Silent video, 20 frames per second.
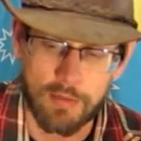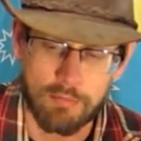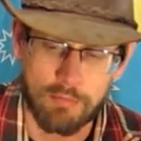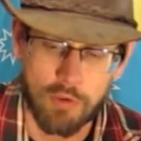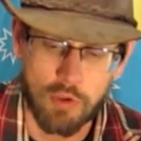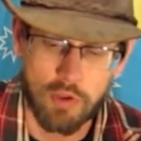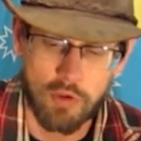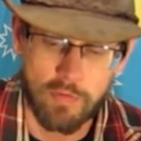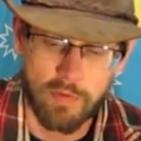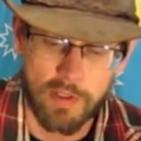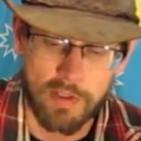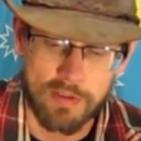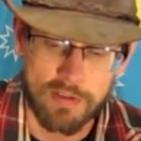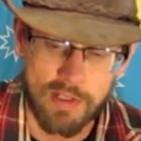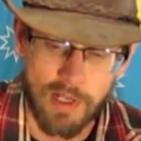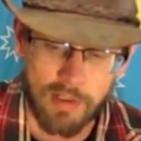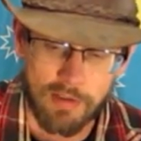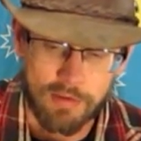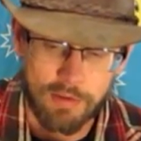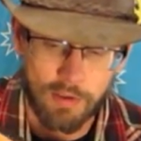move
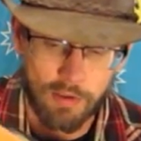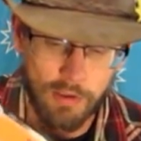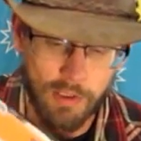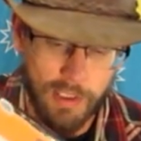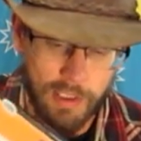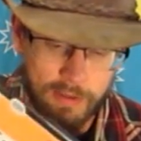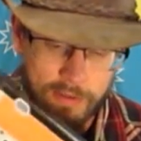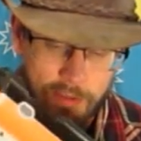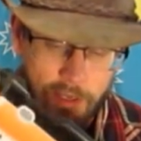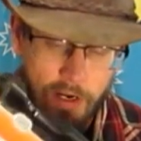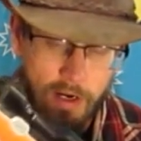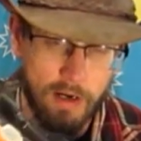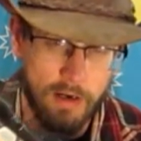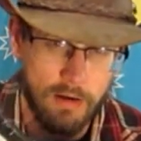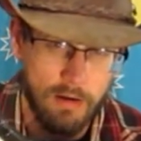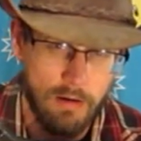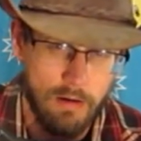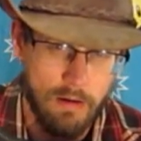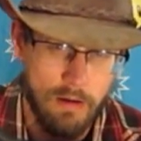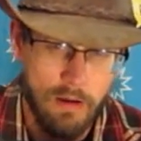sensor in
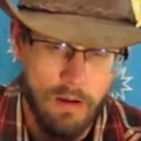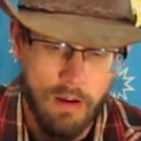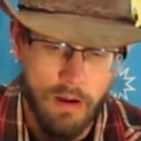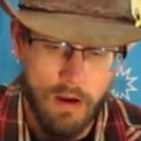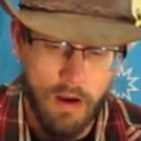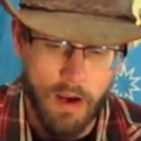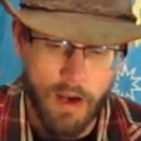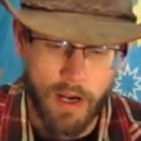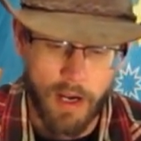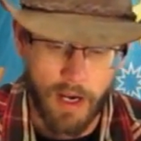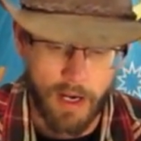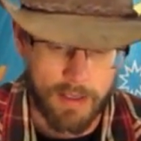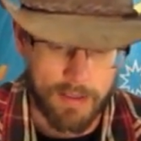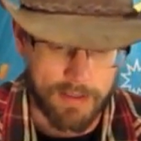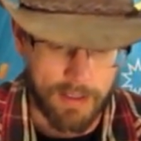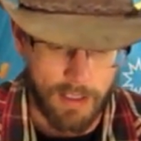there, and